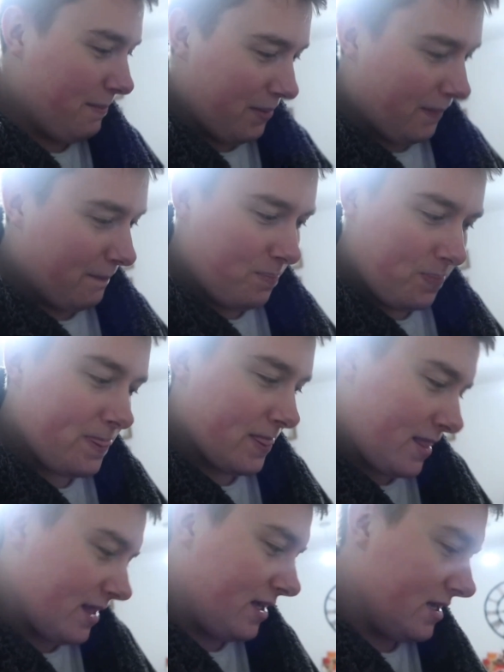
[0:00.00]
But,
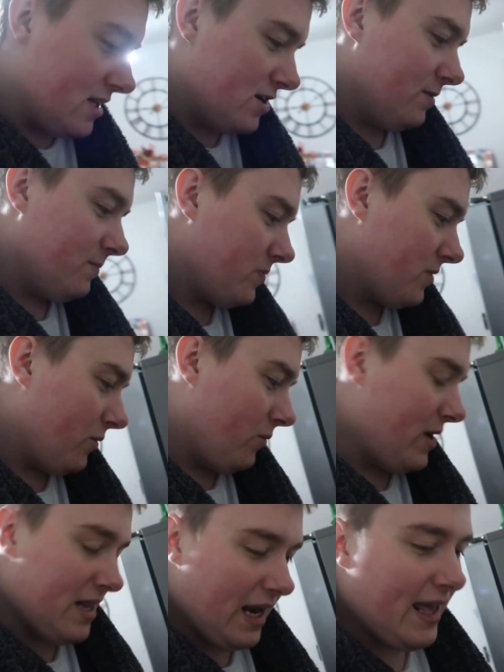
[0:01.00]
you know,
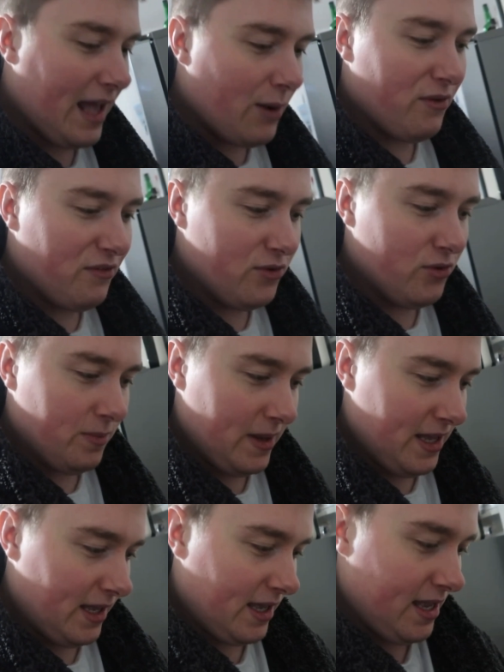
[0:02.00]
we like our food,
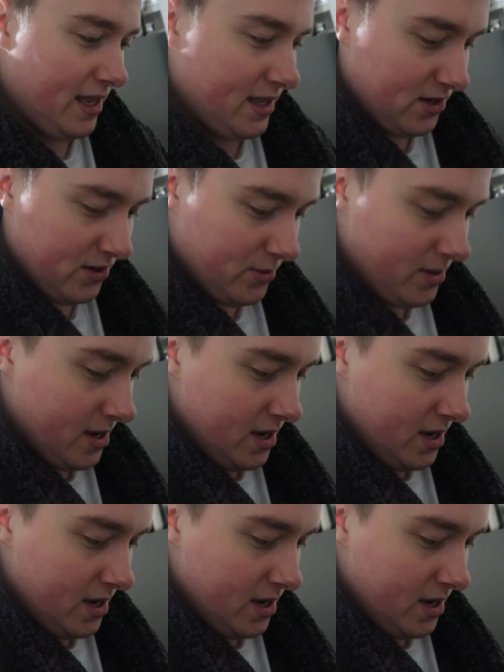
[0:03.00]
me and Katie do.